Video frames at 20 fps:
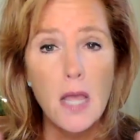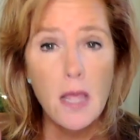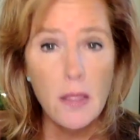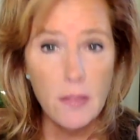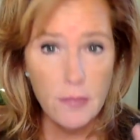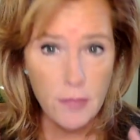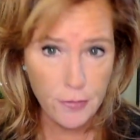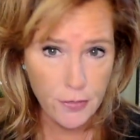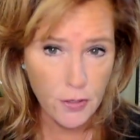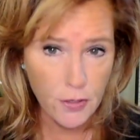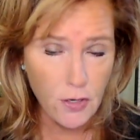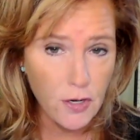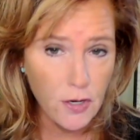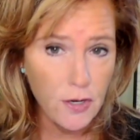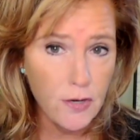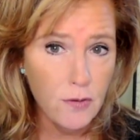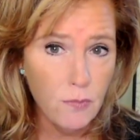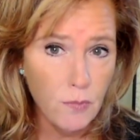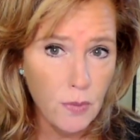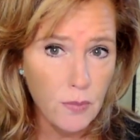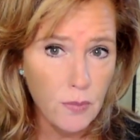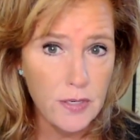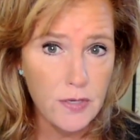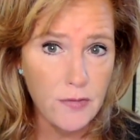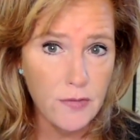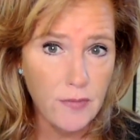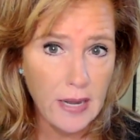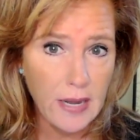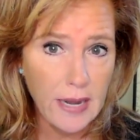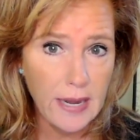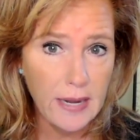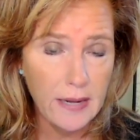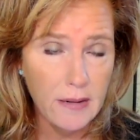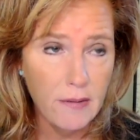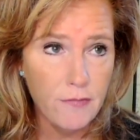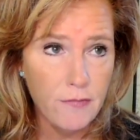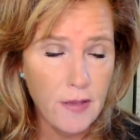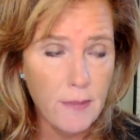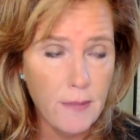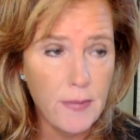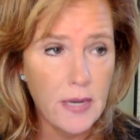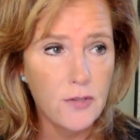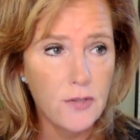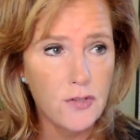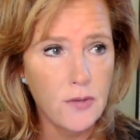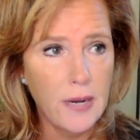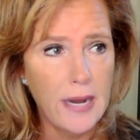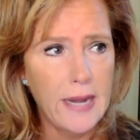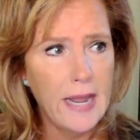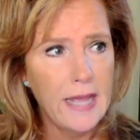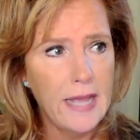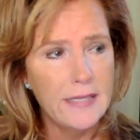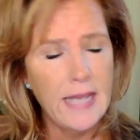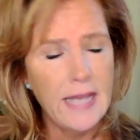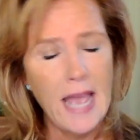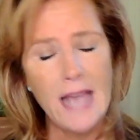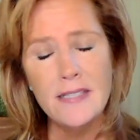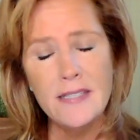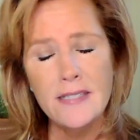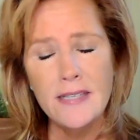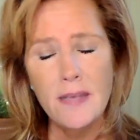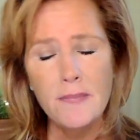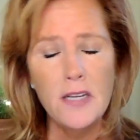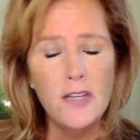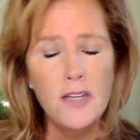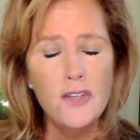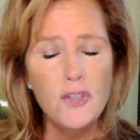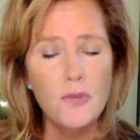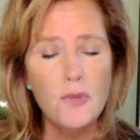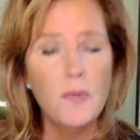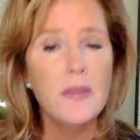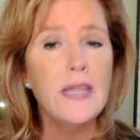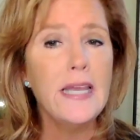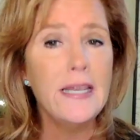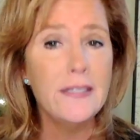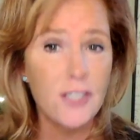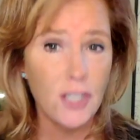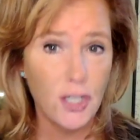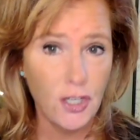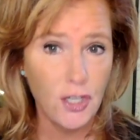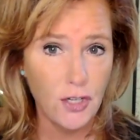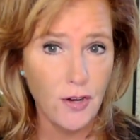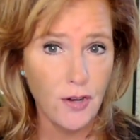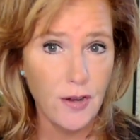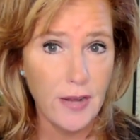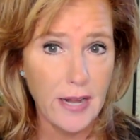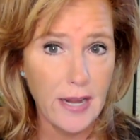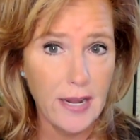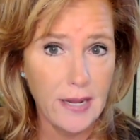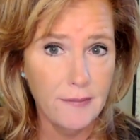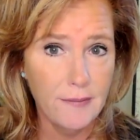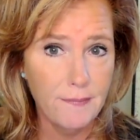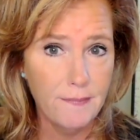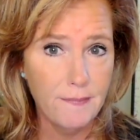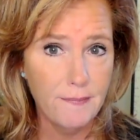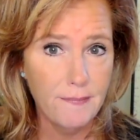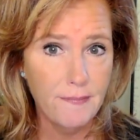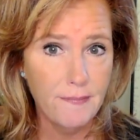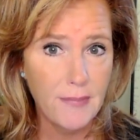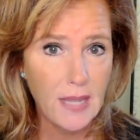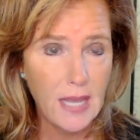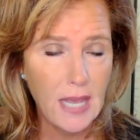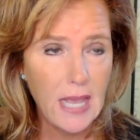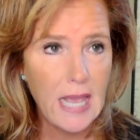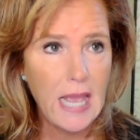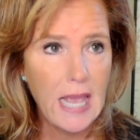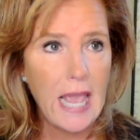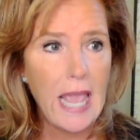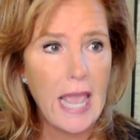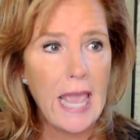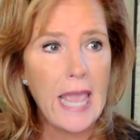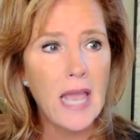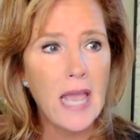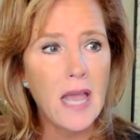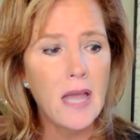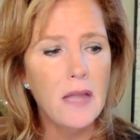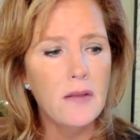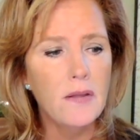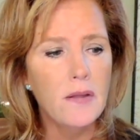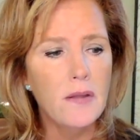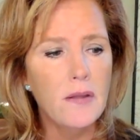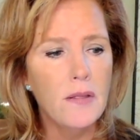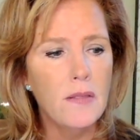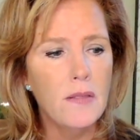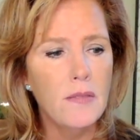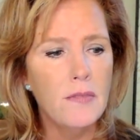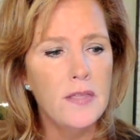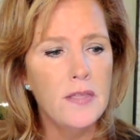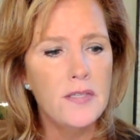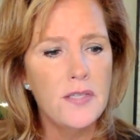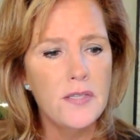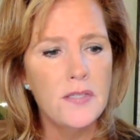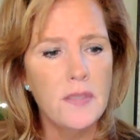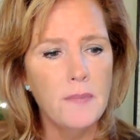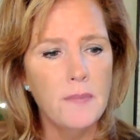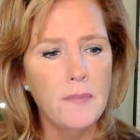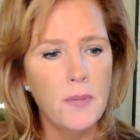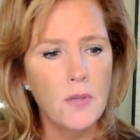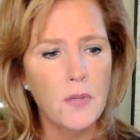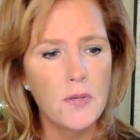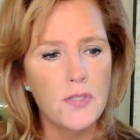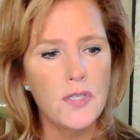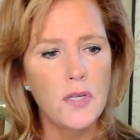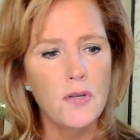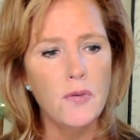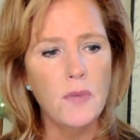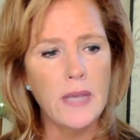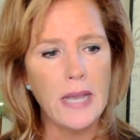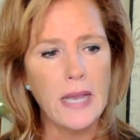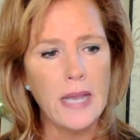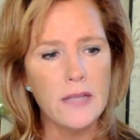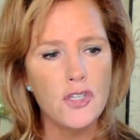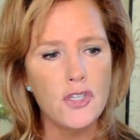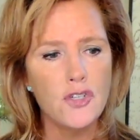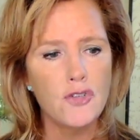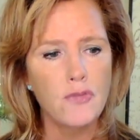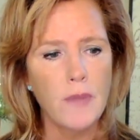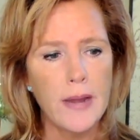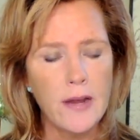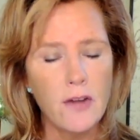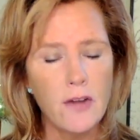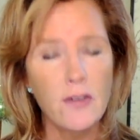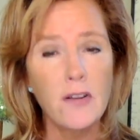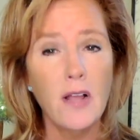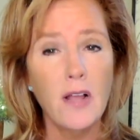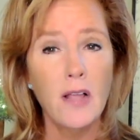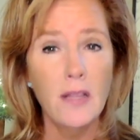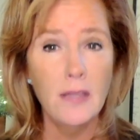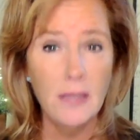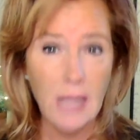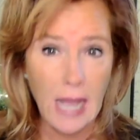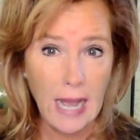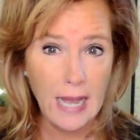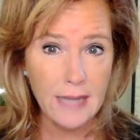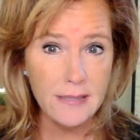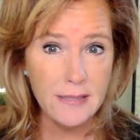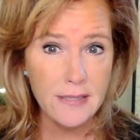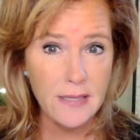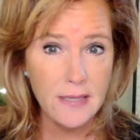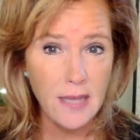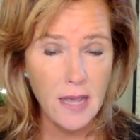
The third wounded divine feminine trait has something to do with insecurity. And this is a person who gets triggered a lot